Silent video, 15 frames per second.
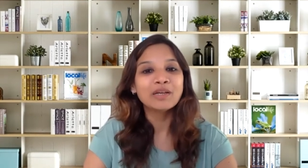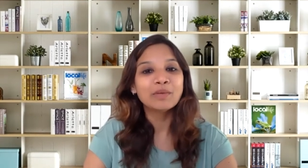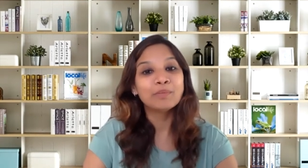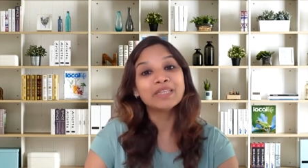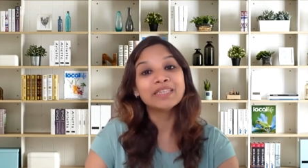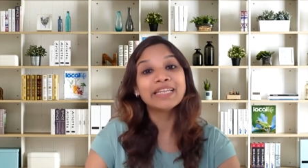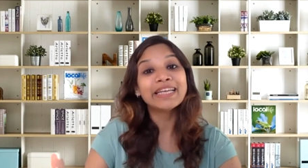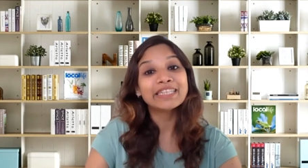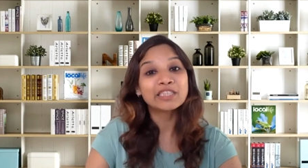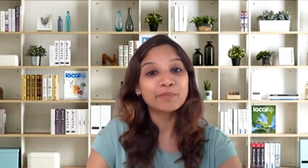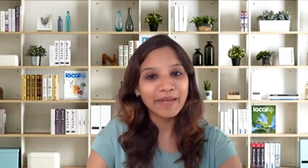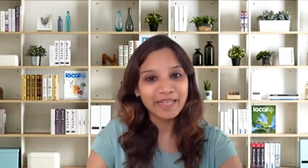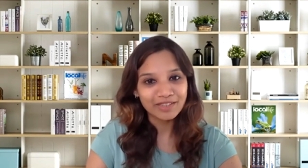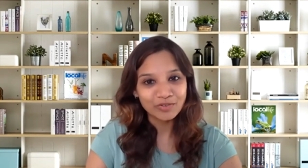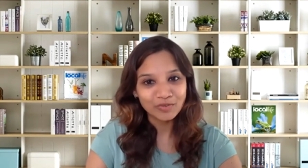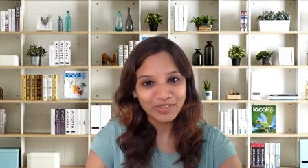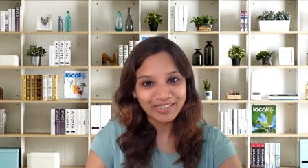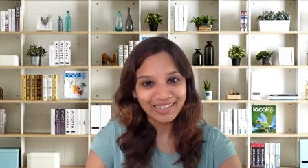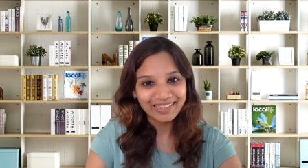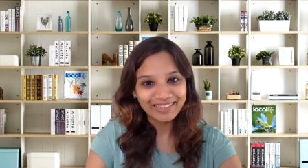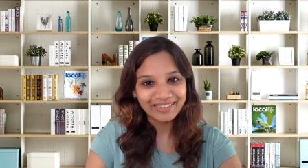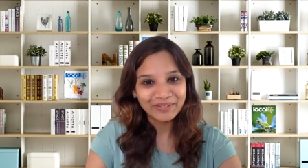but they expect the
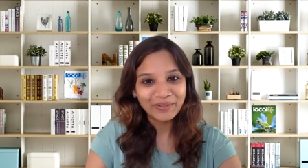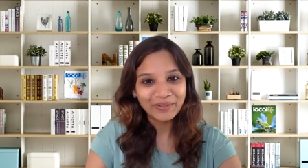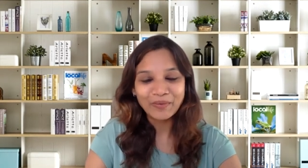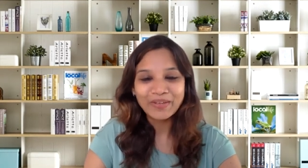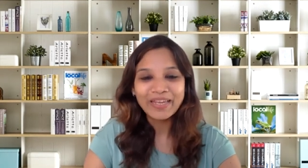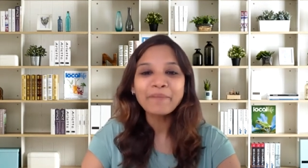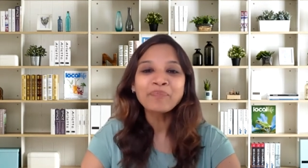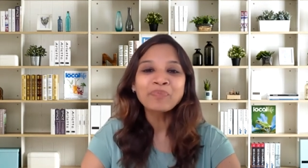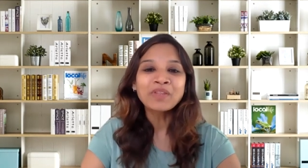results. Okay,